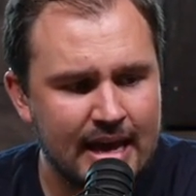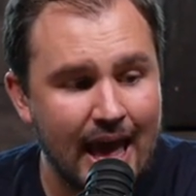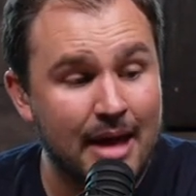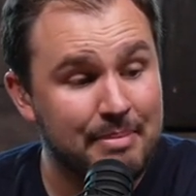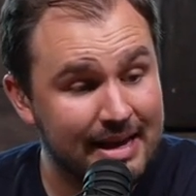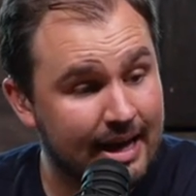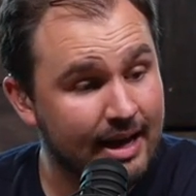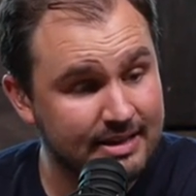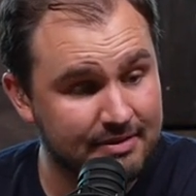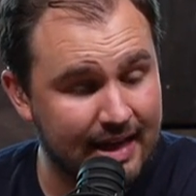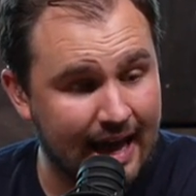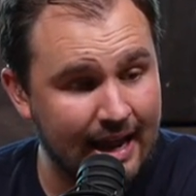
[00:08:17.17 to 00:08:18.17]
And because
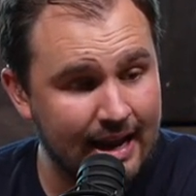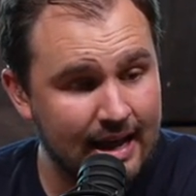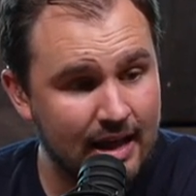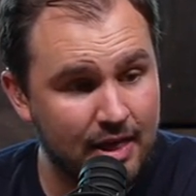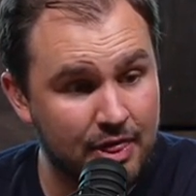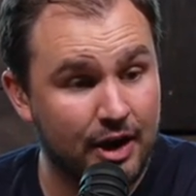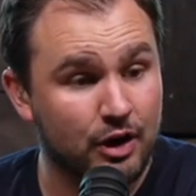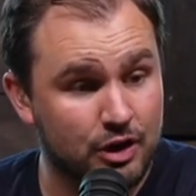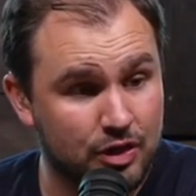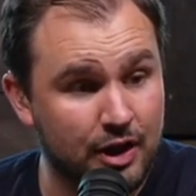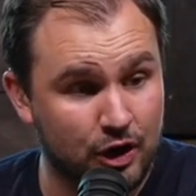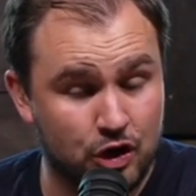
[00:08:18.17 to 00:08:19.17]
of that, there
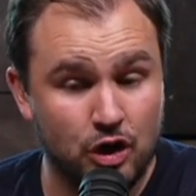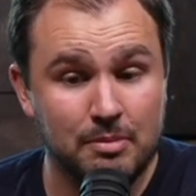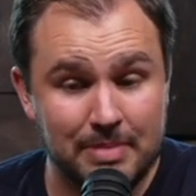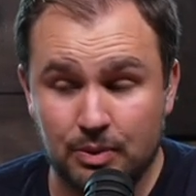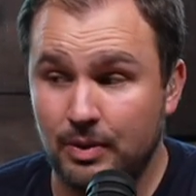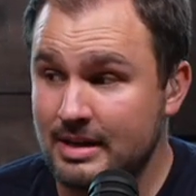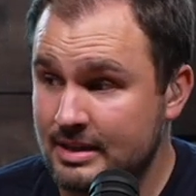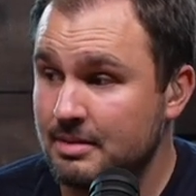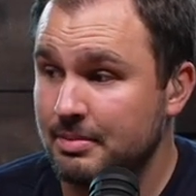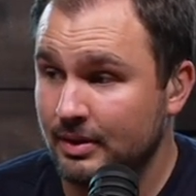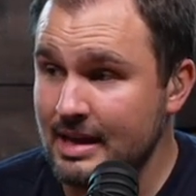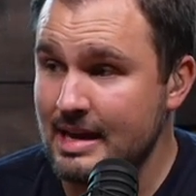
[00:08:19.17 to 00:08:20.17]
there could be reason to
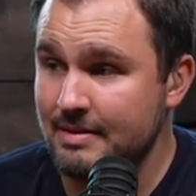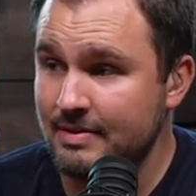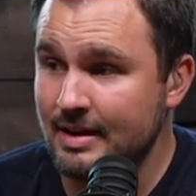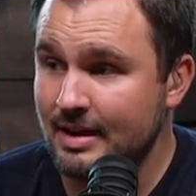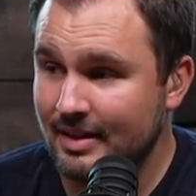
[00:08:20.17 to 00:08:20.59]
believe